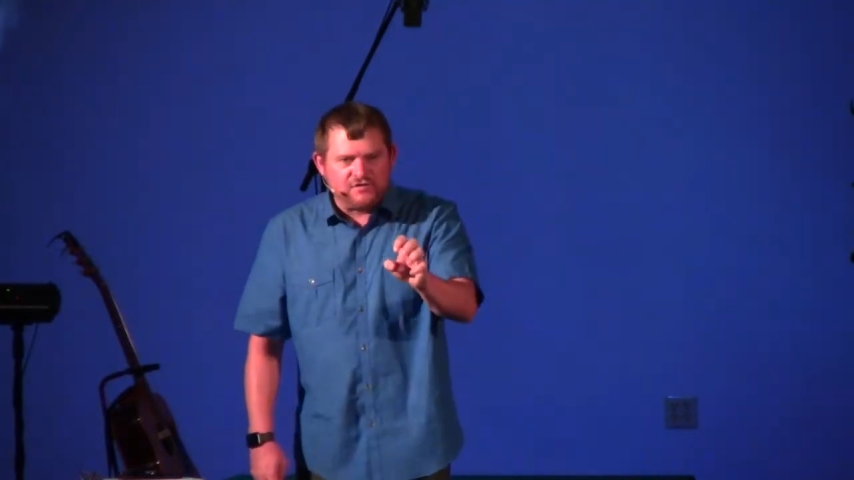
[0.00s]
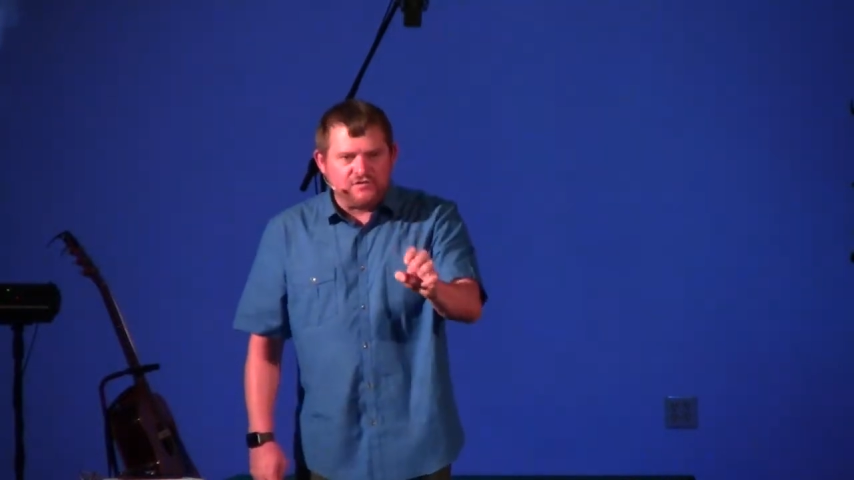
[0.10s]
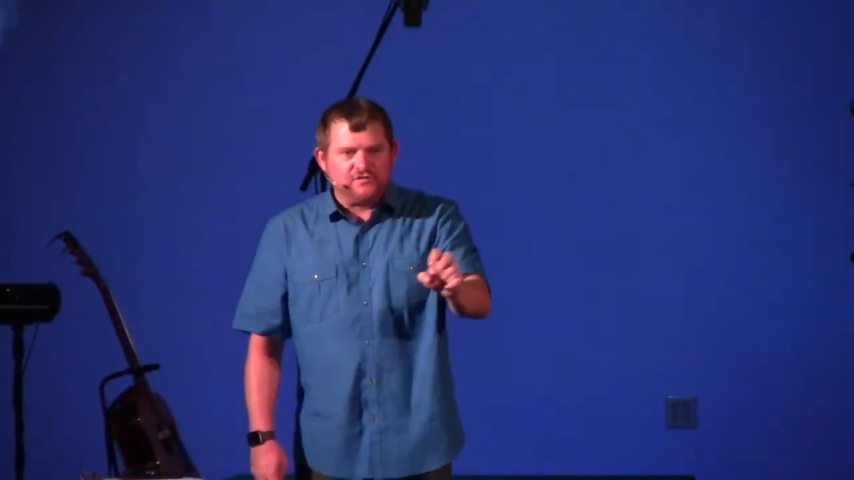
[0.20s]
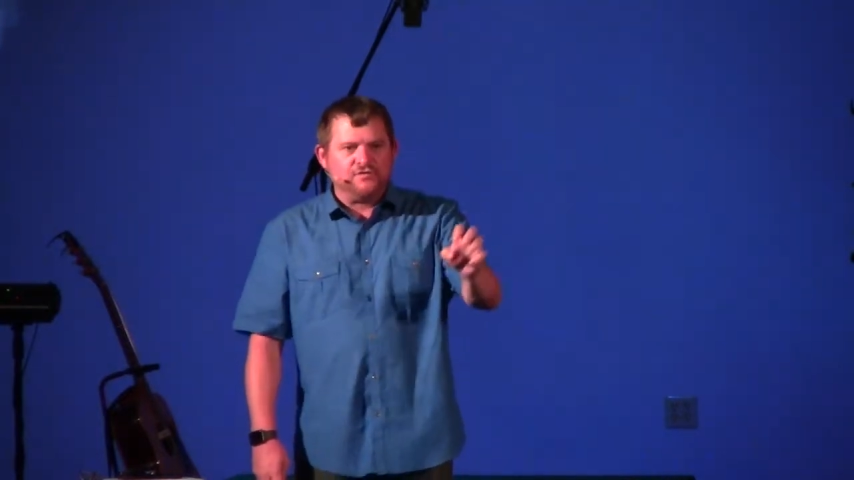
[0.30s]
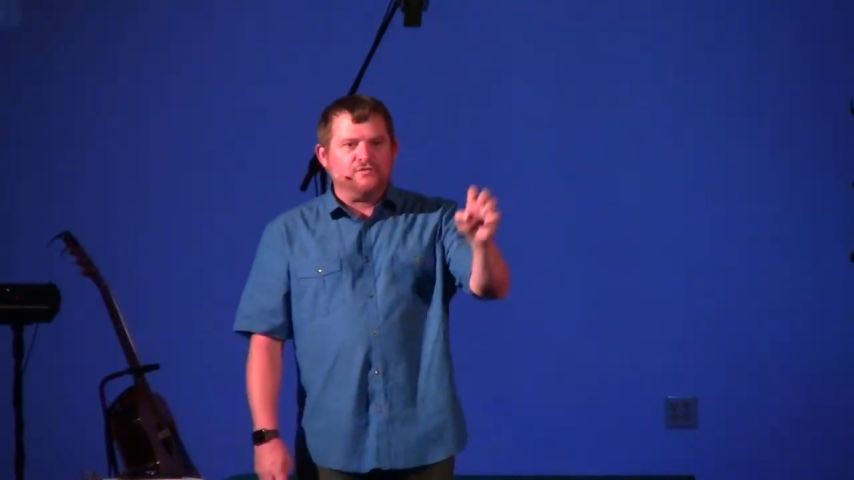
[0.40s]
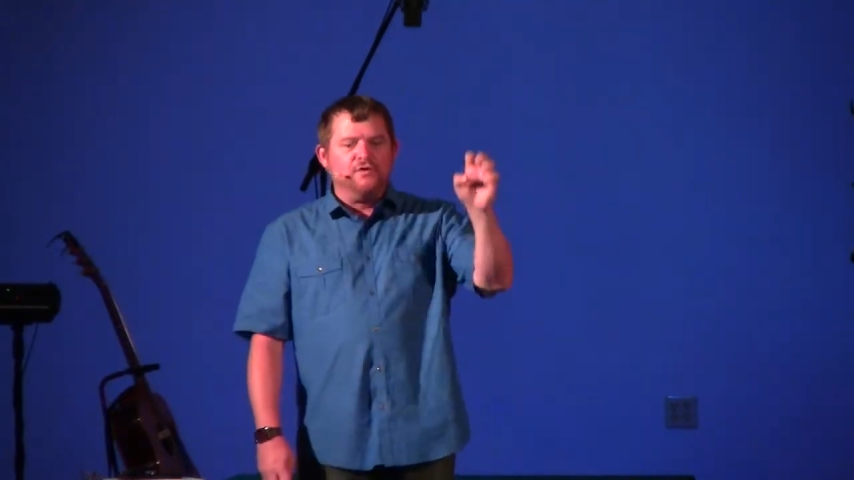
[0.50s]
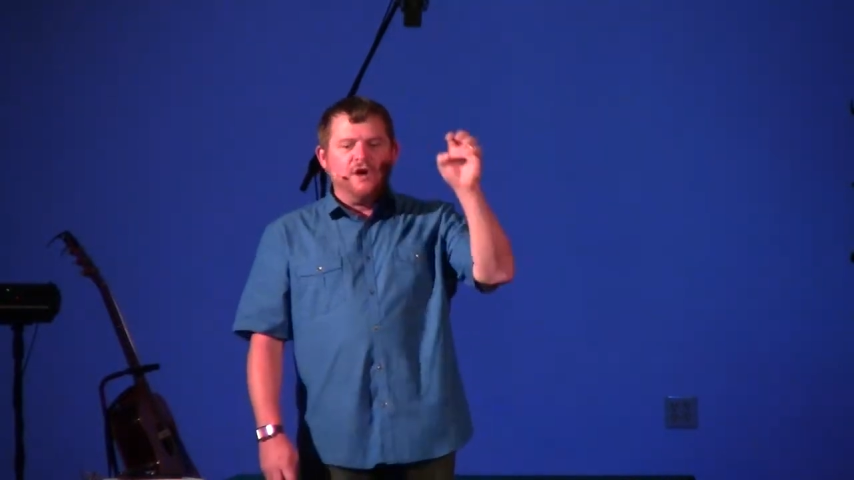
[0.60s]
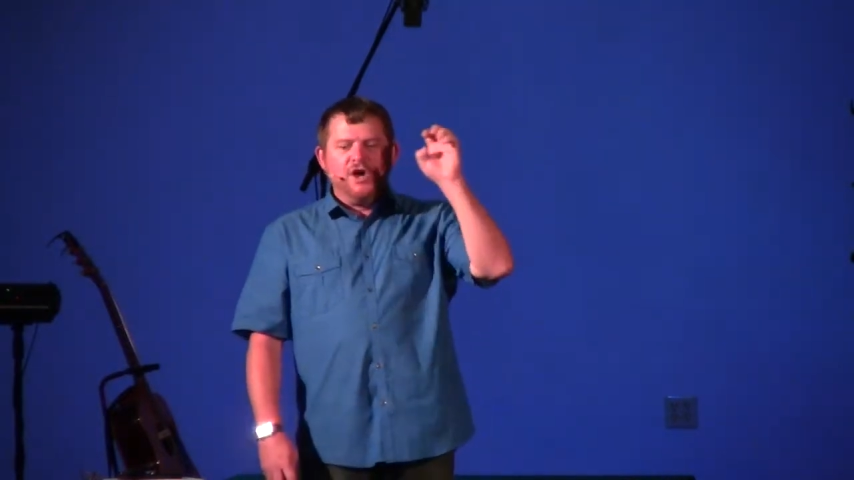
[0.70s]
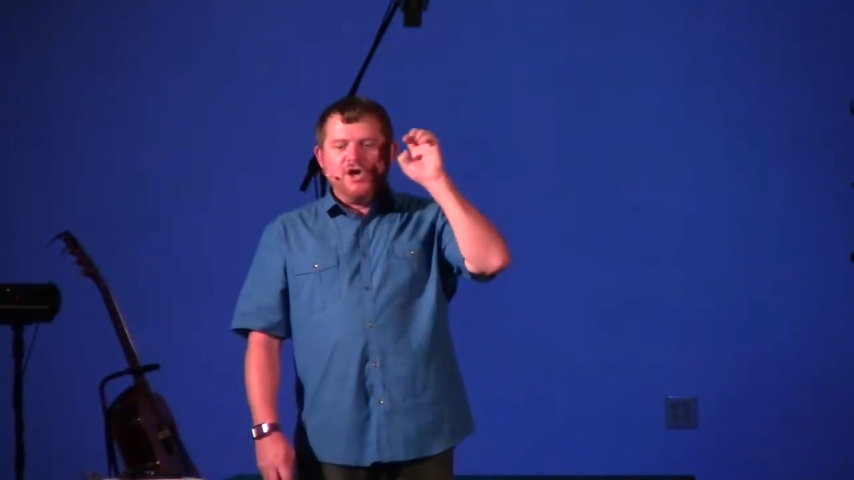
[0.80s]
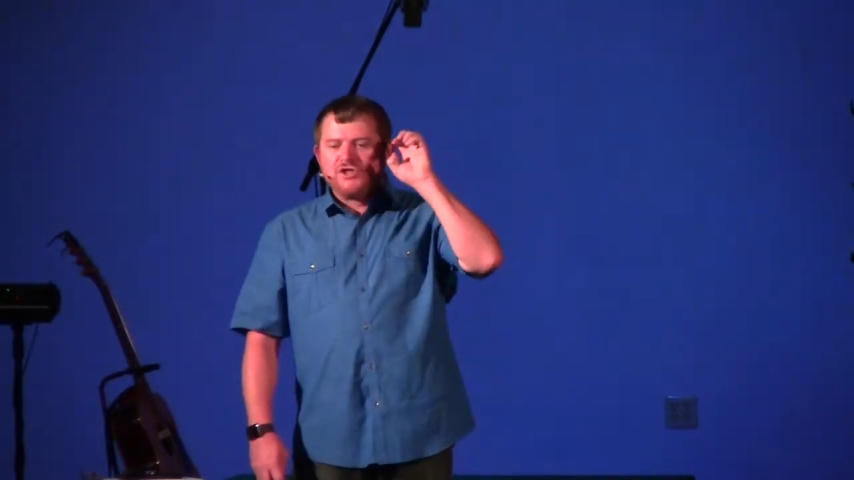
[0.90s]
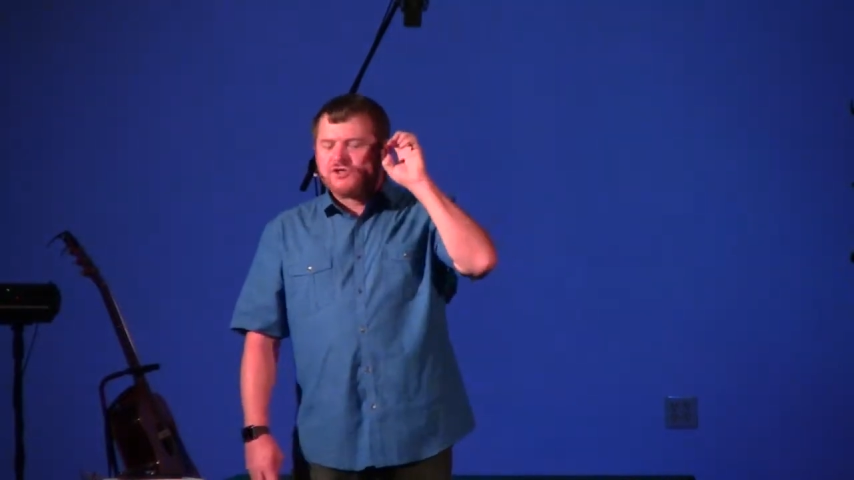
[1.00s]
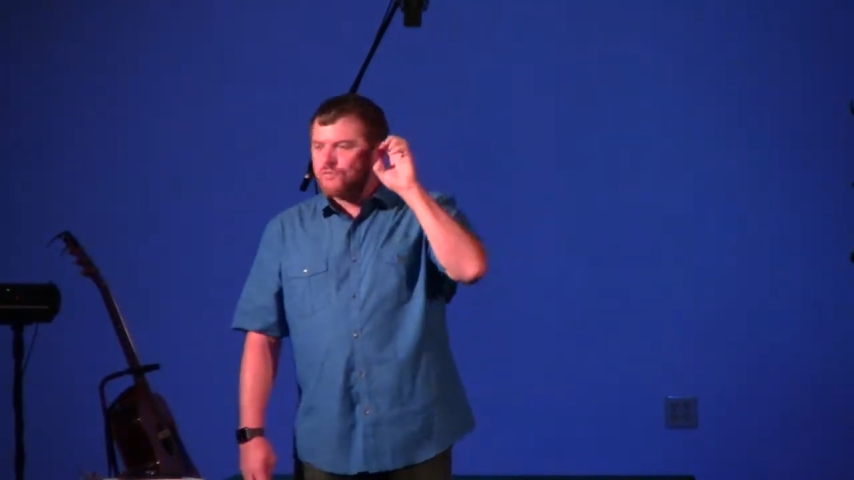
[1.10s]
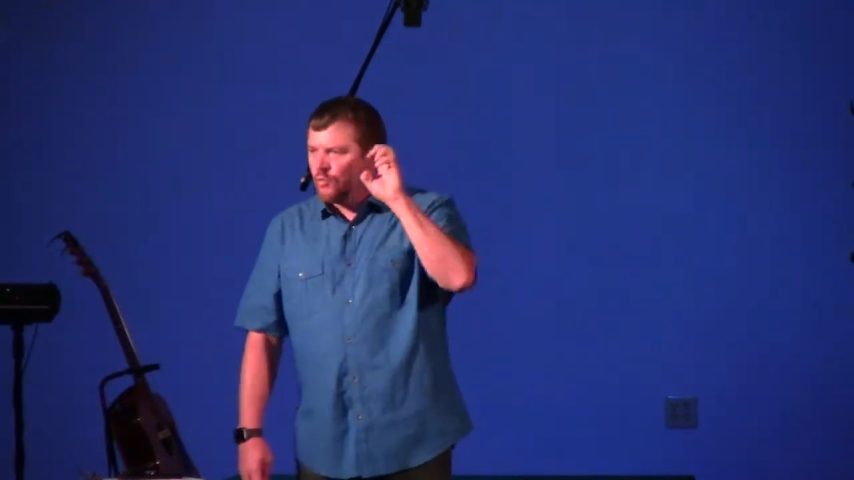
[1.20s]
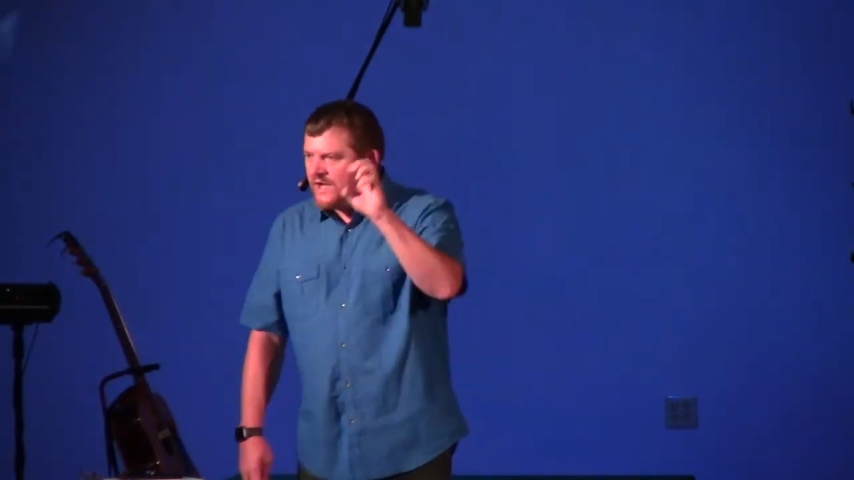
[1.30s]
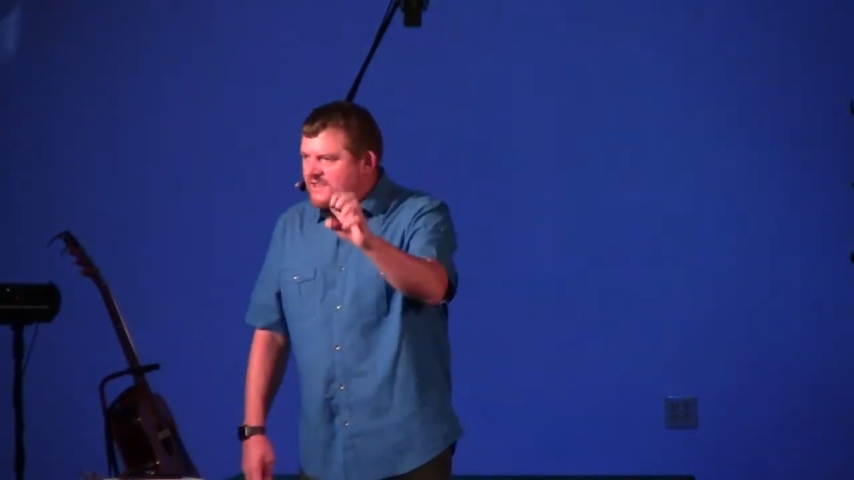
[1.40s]
you
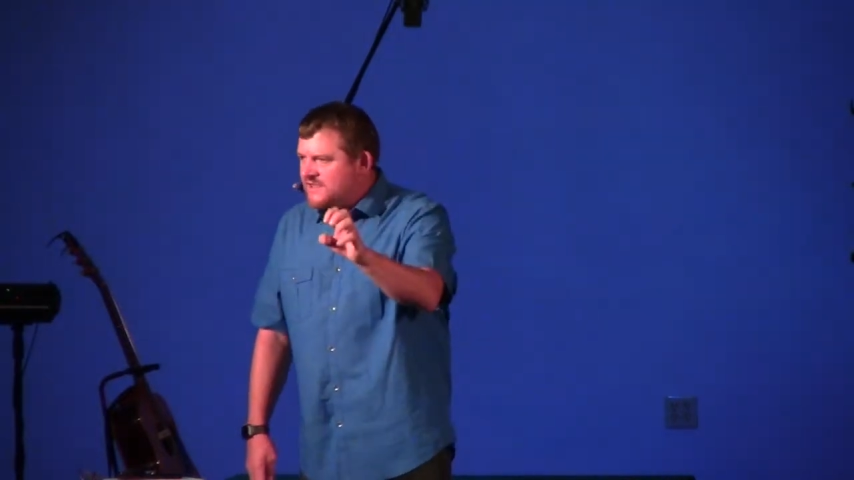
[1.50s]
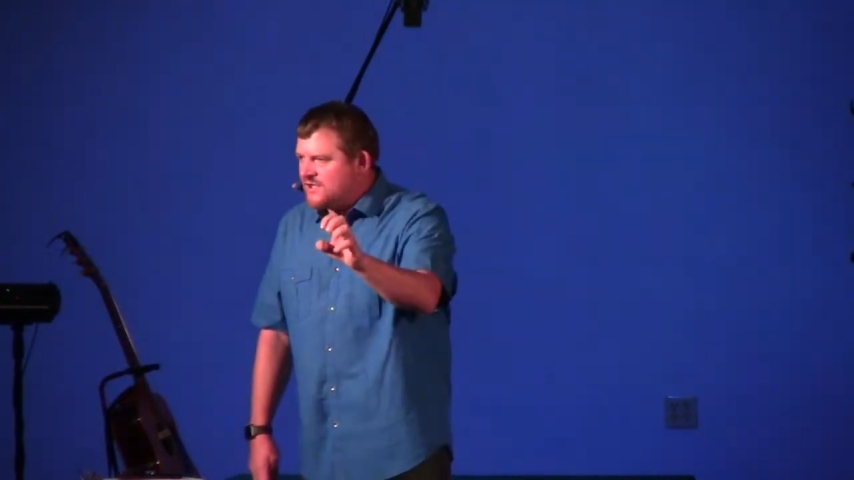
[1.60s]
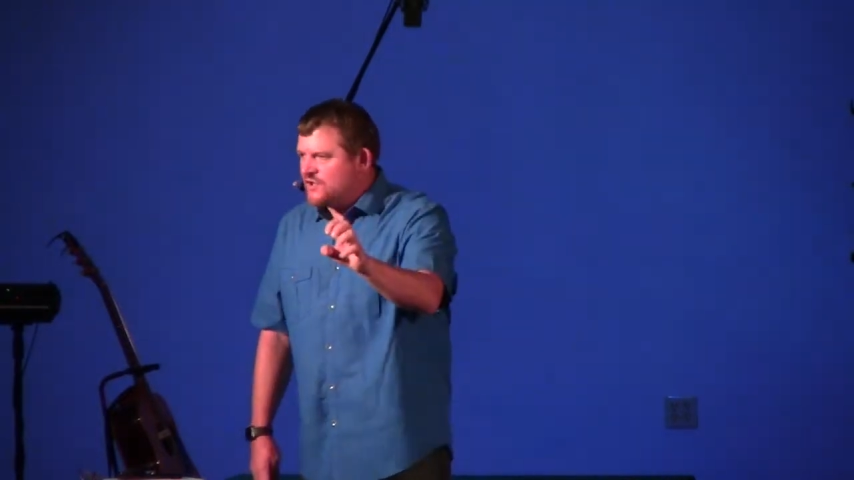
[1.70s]
with